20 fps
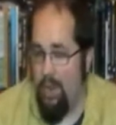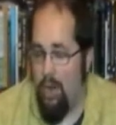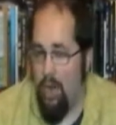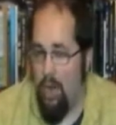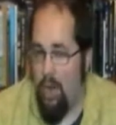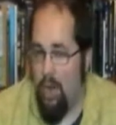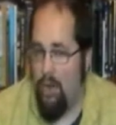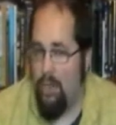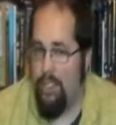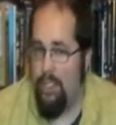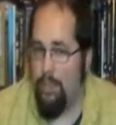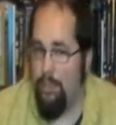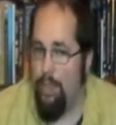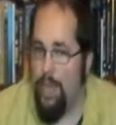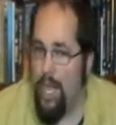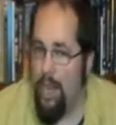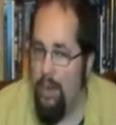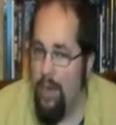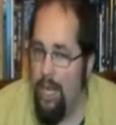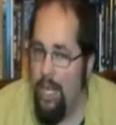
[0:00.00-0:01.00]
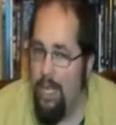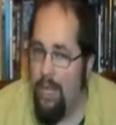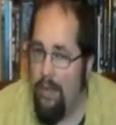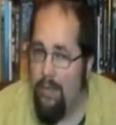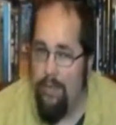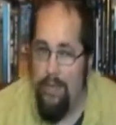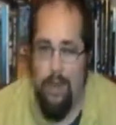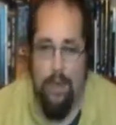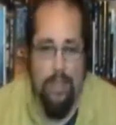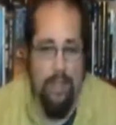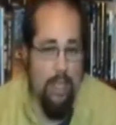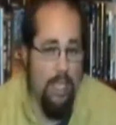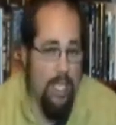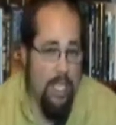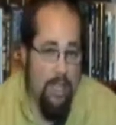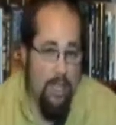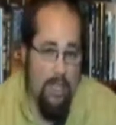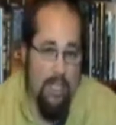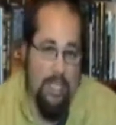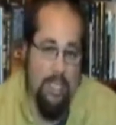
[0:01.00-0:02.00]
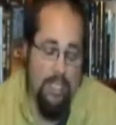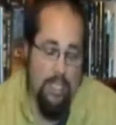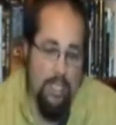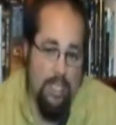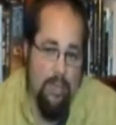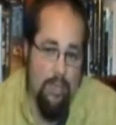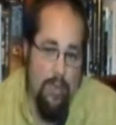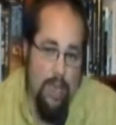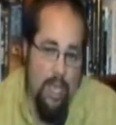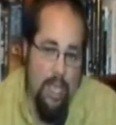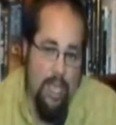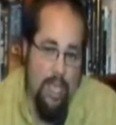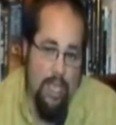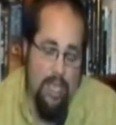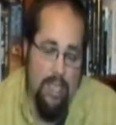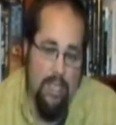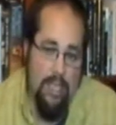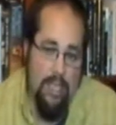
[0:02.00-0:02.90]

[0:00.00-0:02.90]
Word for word: our heart to parent in a very legalistic way,